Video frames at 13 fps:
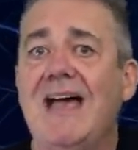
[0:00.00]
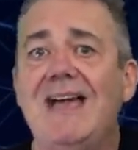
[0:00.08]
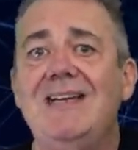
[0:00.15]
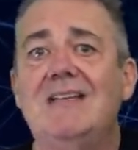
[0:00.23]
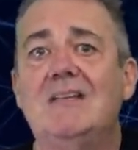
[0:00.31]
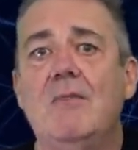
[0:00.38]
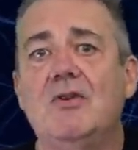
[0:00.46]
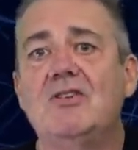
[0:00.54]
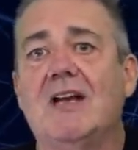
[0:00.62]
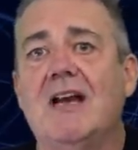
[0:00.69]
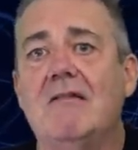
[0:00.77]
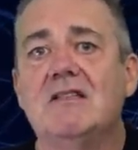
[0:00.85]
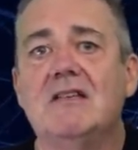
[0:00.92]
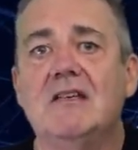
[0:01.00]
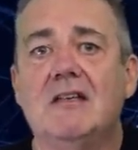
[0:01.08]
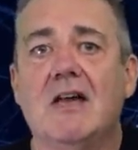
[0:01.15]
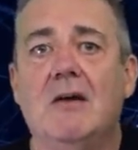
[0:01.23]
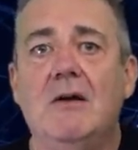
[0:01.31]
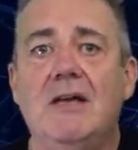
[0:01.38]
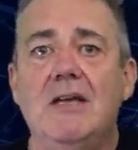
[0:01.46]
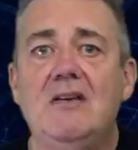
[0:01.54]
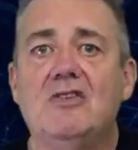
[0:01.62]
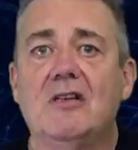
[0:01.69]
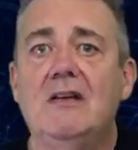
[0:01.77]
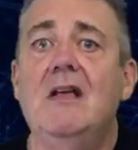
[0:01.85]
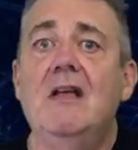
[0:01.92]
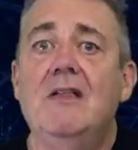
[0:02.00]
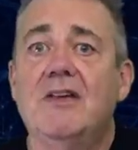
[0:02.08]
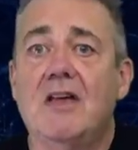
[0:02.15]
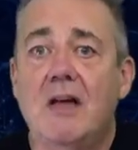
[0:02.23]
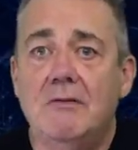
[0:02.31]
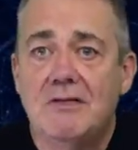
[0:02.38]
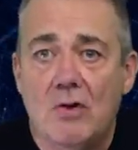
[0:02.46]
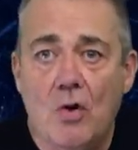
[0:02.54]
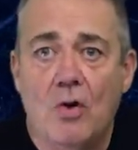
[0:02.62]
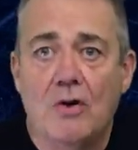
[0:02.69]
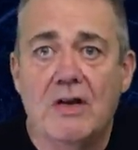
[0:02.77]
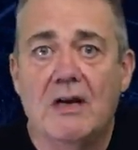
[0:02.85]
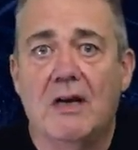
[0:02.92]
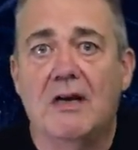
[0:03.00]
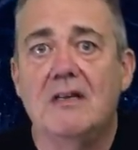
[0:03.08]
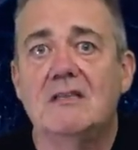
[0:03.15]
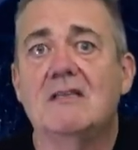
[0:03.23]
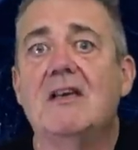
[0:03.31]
aid the modularity and cohesion, the code is organized.